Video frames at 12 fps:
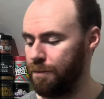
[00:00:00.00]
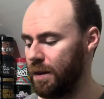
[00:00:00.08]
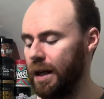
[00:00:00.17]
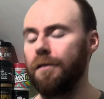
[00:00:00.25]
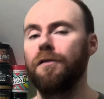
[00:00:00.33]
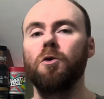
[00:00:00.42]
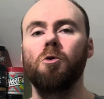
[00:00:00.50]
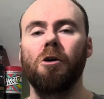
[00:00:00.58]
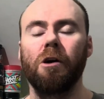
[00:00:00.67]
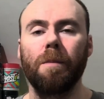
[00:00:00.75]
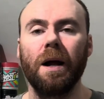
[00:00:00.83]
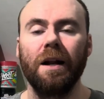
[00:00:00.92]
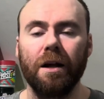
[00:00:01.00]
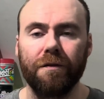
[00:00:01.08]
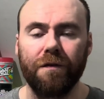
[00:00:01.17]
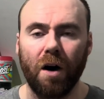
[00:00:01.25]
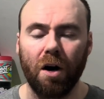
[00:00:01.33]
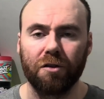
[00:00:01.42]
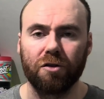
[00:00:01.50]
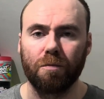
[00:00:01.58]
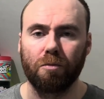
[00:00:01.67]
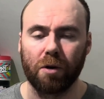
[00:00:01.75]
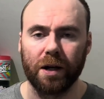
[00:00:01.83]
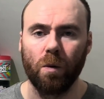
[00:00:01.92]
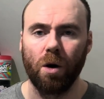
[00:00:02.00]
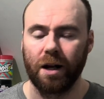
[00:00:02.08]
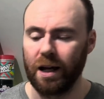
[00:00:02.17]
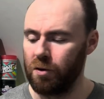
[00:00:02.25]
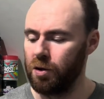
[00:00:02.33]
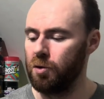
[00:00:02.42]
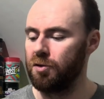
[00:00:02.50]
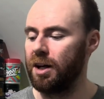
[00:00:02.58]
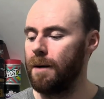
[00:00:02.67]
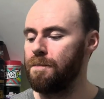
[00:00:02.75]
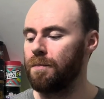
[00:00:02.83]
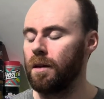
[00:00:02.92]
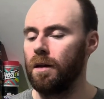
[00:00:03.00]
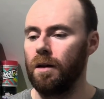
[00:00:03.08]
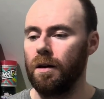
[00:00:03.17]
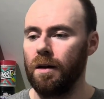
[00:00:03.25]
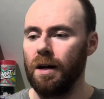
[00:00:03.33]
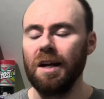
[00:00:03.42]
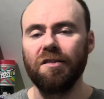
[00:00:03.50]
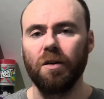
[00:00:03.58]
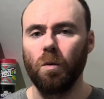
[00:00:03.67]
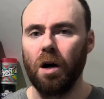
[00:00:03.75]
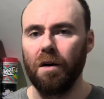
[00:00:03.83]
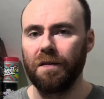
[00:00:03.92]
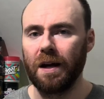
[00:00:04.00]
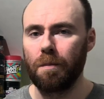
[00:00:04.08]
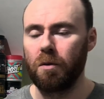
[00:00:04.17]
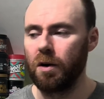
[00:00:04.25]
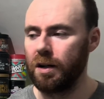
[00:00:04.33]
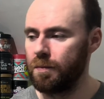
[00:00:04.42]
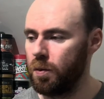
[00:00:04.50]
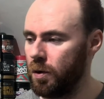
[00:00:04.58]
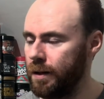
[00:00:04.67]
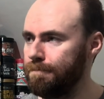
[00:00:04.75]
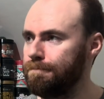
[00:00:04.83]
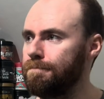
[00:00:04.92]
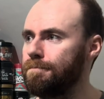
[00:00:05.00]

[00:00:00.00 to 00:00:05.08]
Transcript: if you are an advanced pre-workout user. Is it worth that price point?